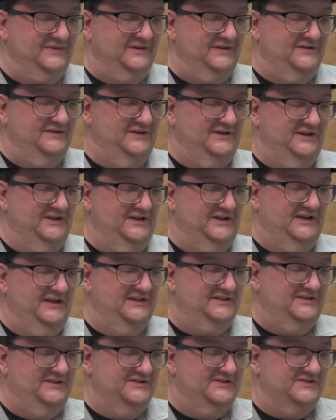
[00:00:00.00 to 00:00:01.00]
I think you can
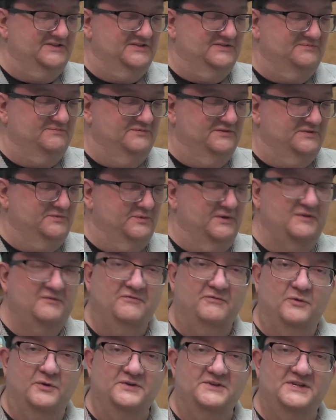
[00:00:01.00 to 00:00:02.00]
get this between
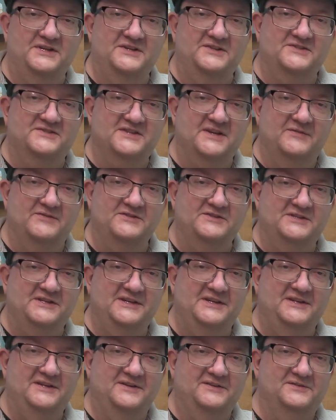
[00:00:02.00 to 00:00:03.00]
14 and
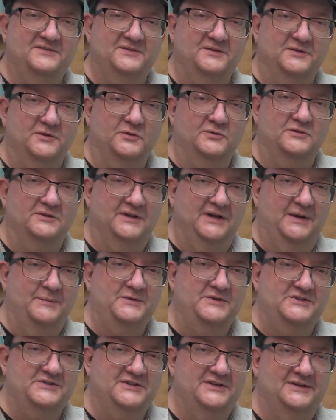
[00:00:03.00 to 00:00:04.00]
17 at your local
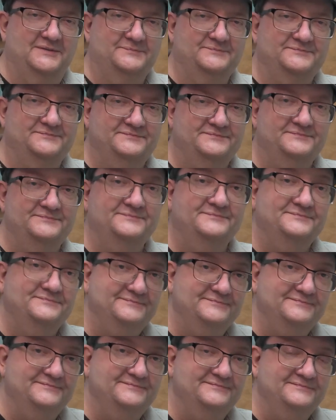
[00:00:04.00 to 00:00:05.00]
hobby shop.
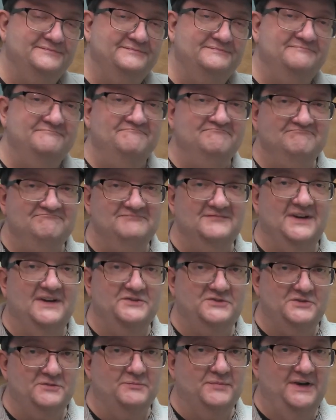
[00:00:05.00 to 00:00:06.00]

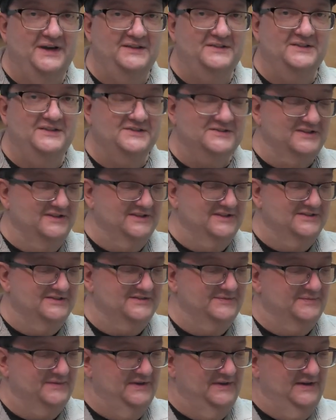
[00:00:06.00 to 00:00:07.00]
Not too bad these
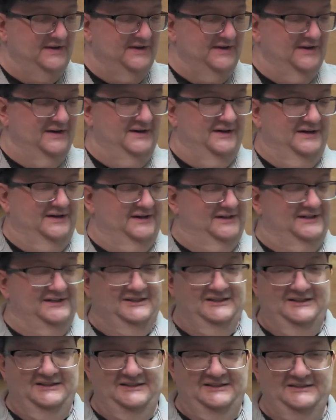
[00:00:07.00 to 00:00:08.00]
days.
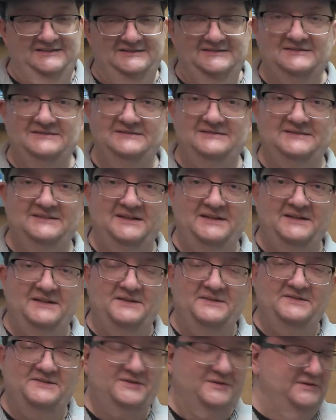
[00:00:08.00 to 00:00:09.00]
Uh,
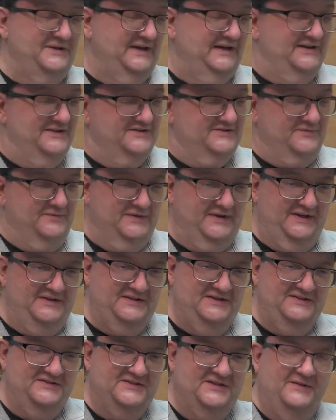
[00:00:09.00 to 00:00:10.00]
so yeah, it's from
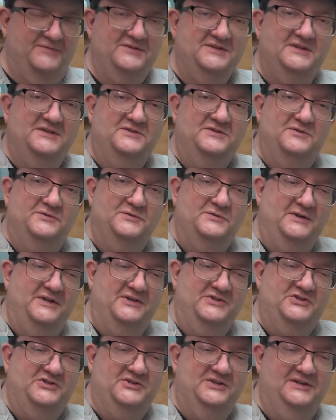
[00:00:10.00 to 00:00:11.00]

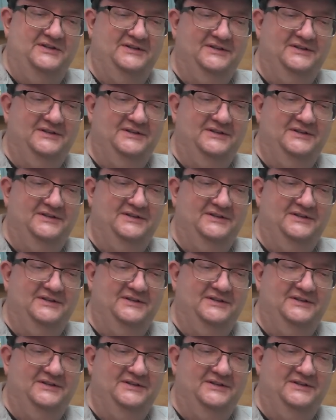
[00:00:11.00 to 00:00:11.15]
1972-ish.